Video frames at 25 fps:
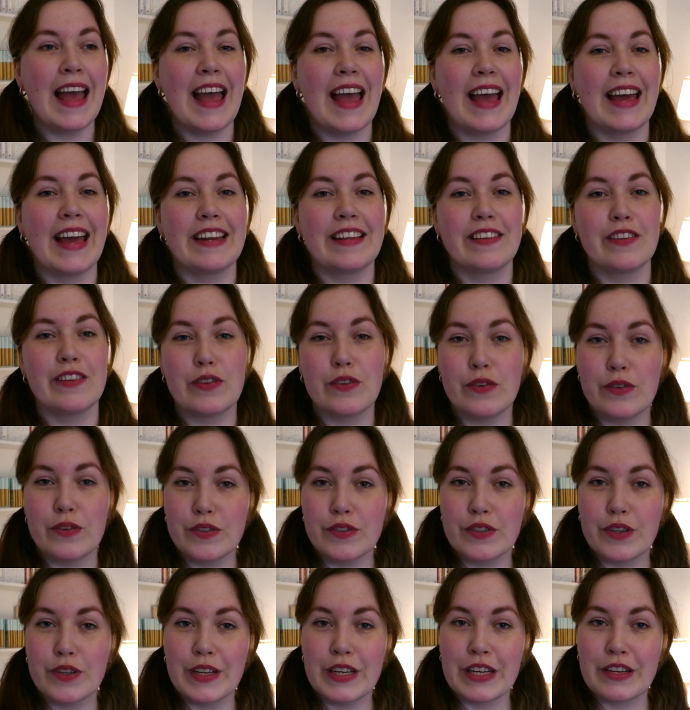And it's
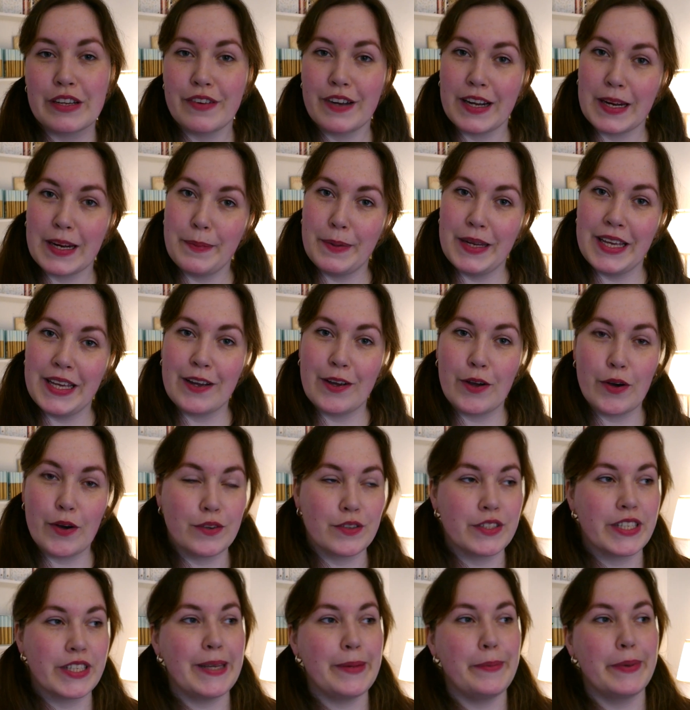also incredibly
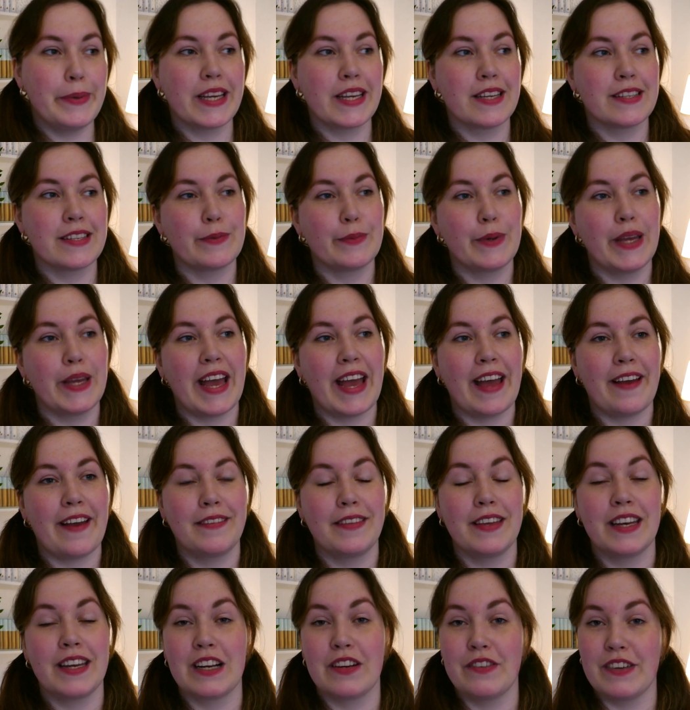cozy because we have
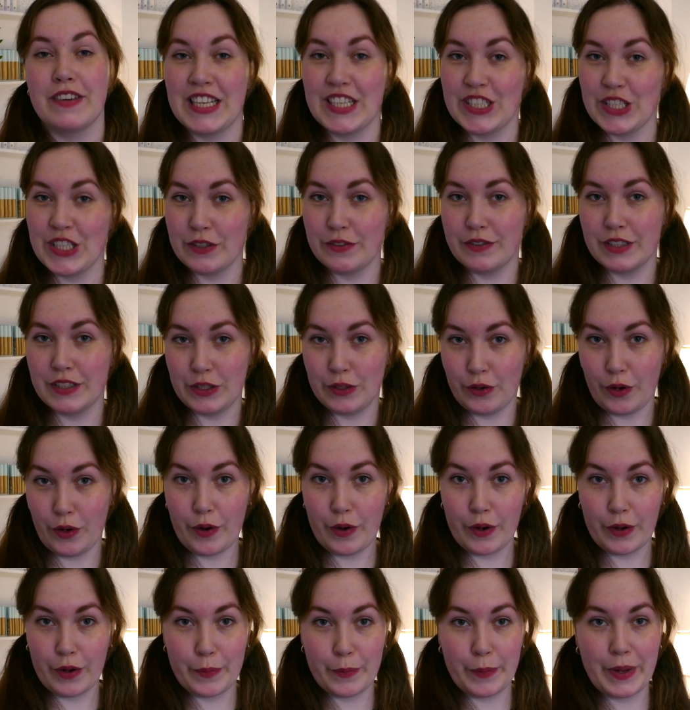the narration of a
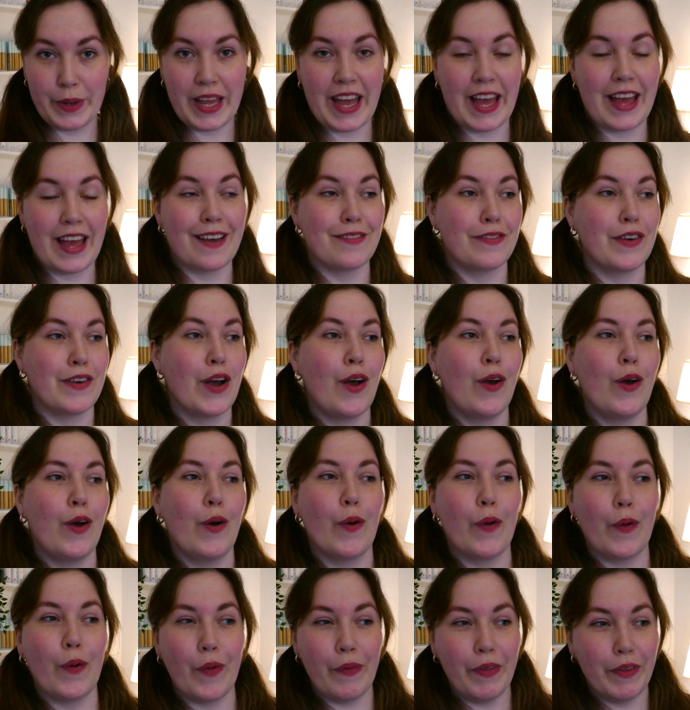dog, we have
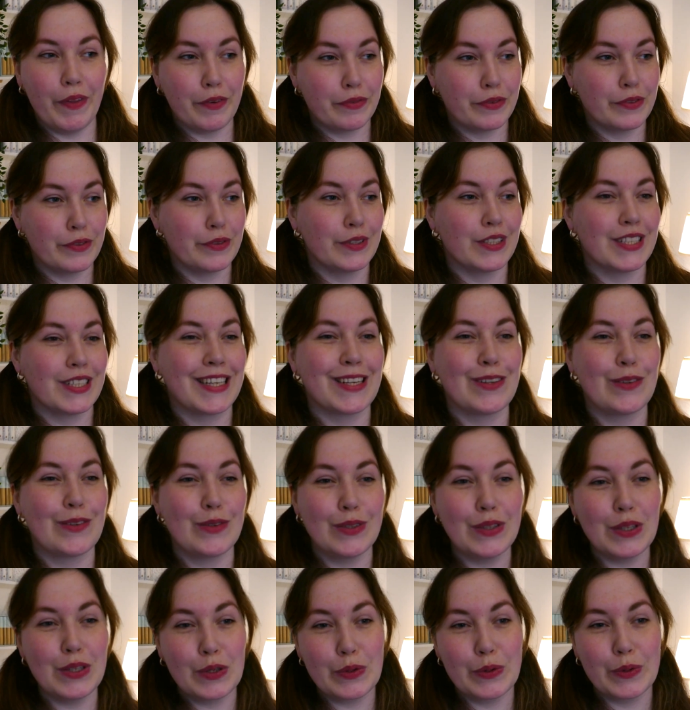all the food and all
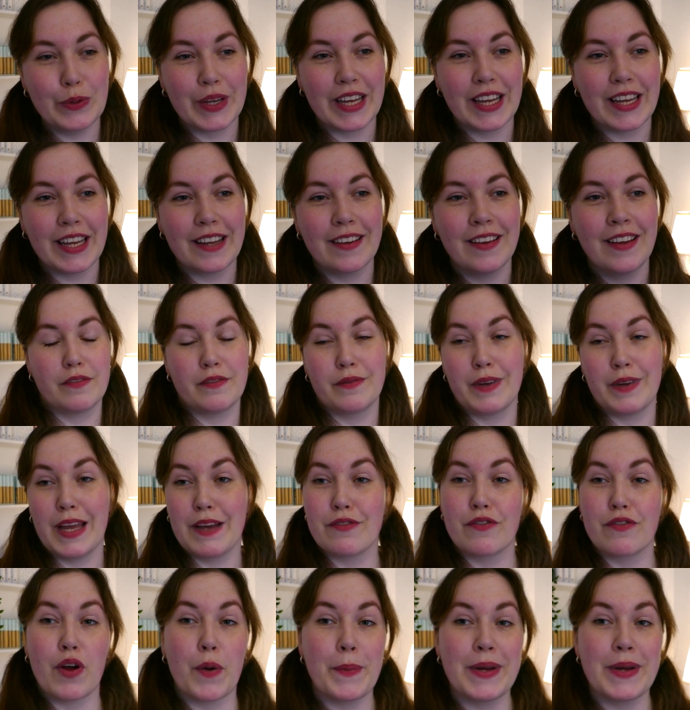the cooking, we
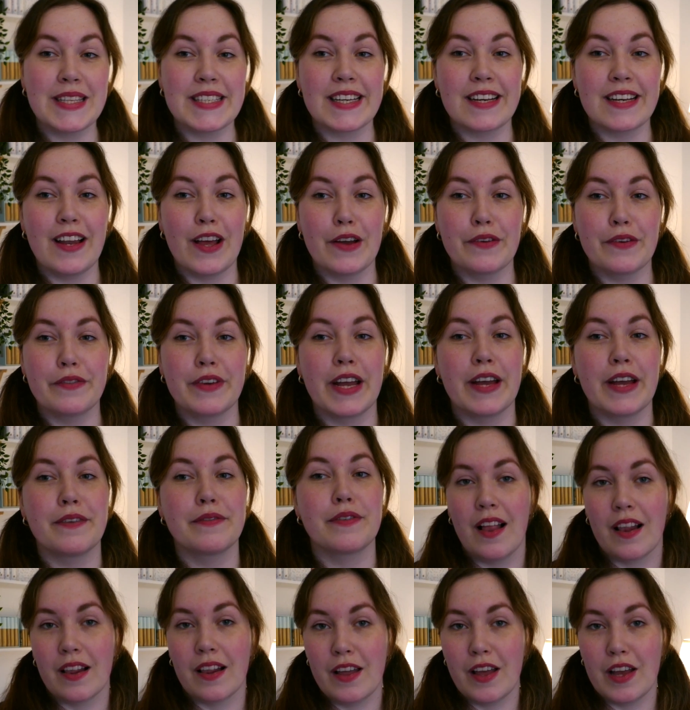have romantic love, we have
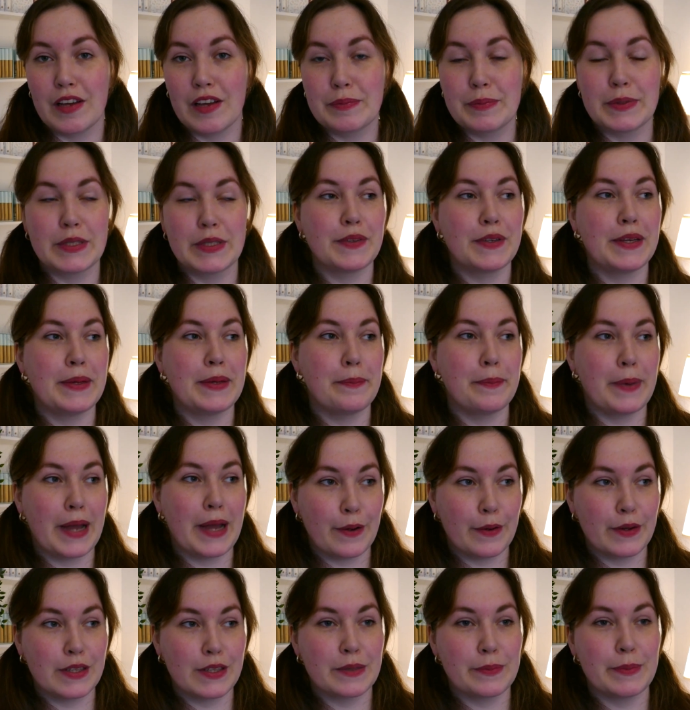love between
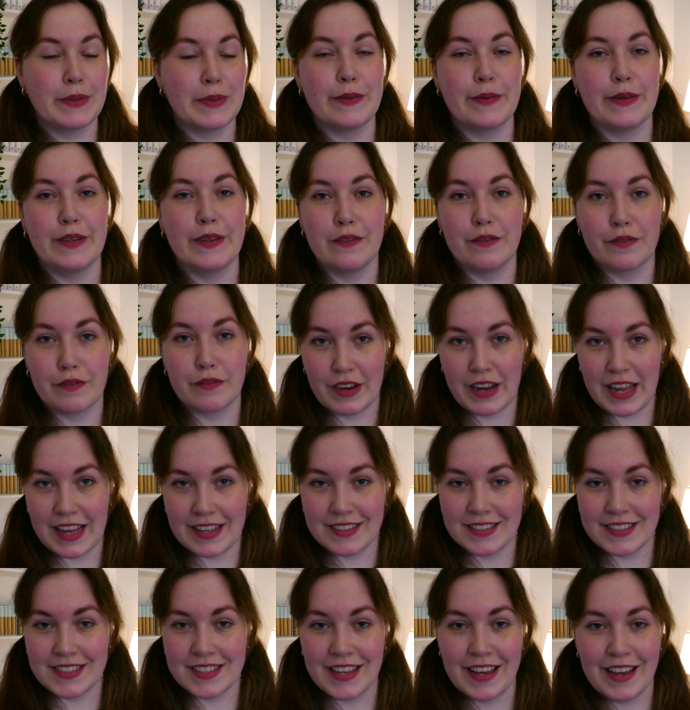parents, between
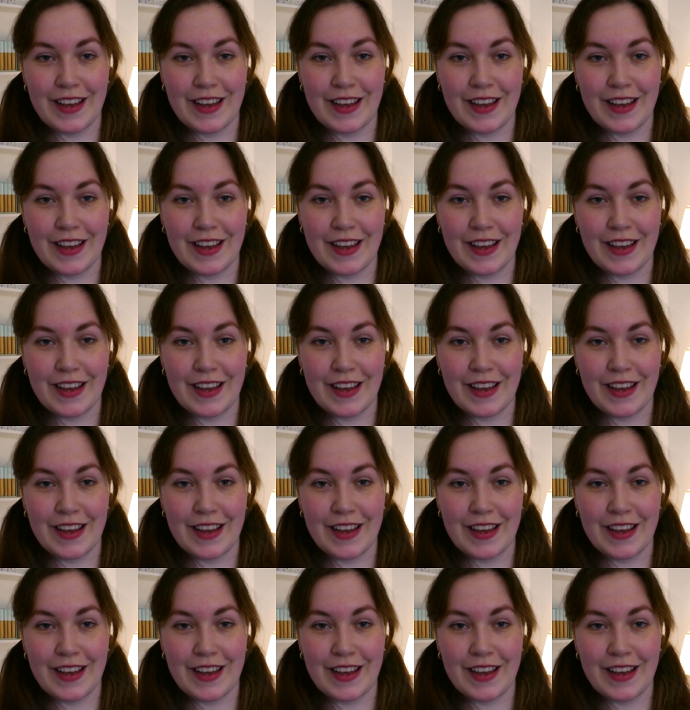friends.